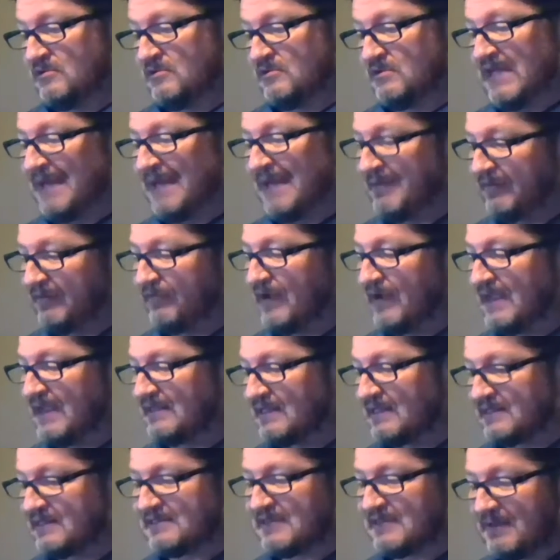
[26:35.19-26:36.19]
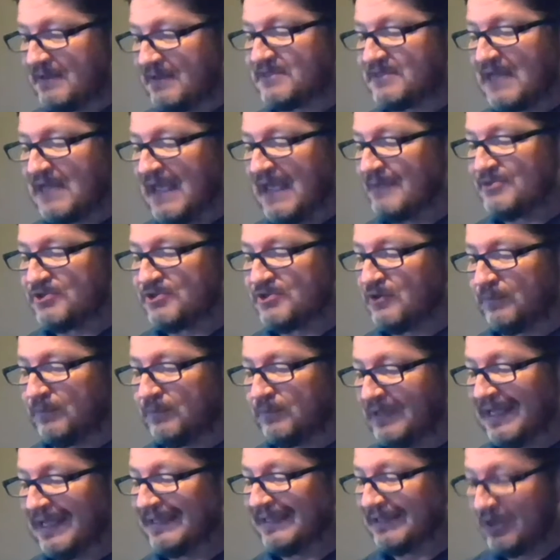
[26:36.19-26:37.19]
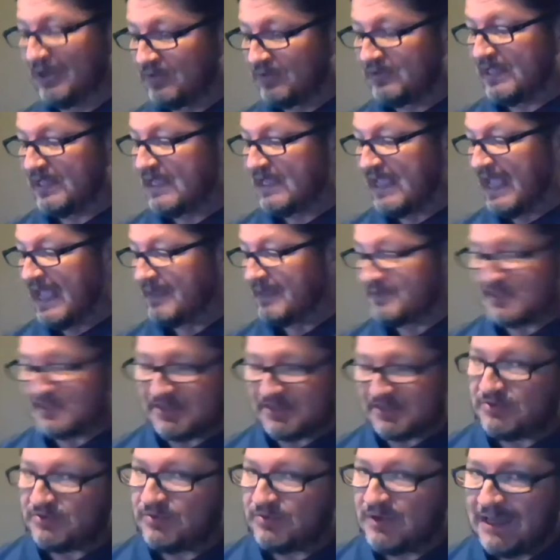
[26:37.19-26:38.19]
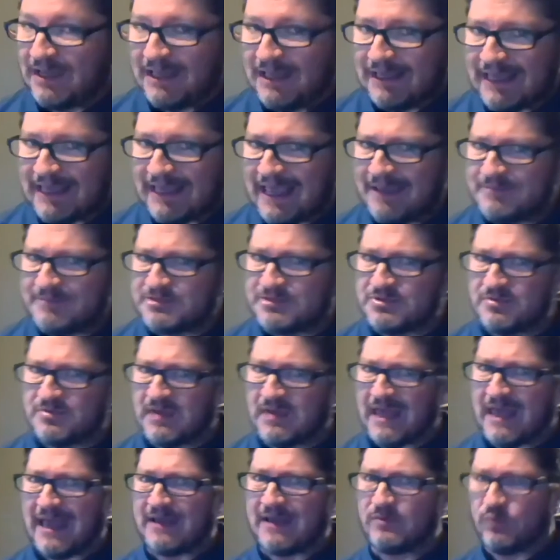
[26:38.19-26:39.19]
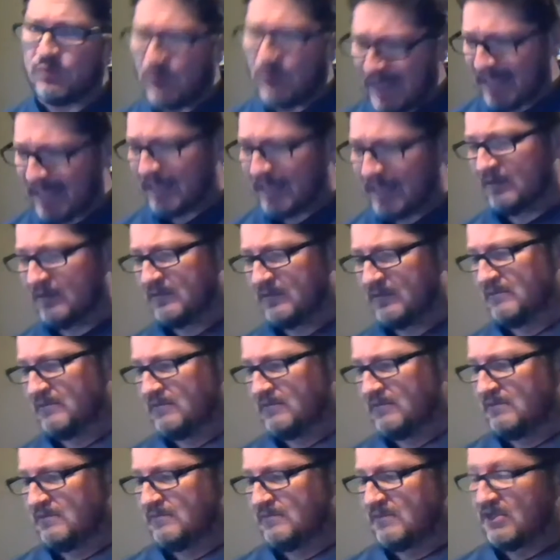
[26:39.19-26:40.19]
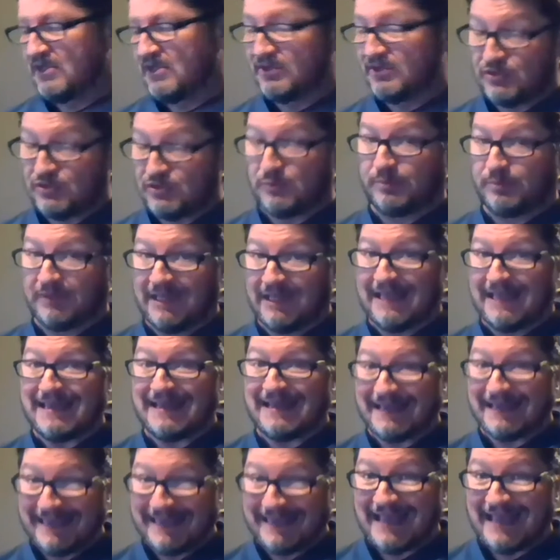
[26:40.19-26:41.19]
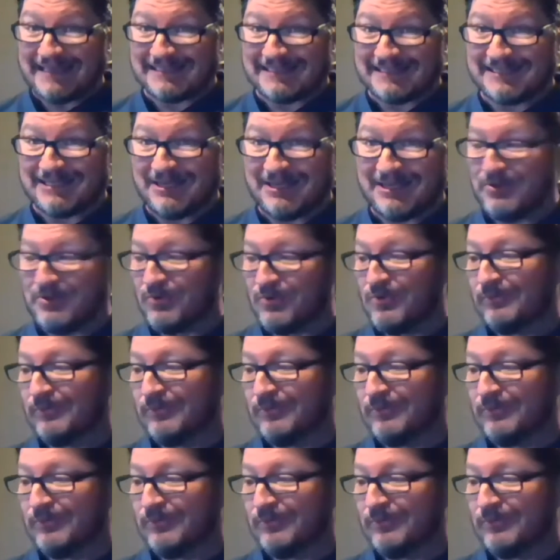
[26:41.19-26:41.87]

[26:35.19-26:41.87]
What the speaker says: I'm afraid that sometimes you'll play lonely games too, games you can't win because you'll play against you.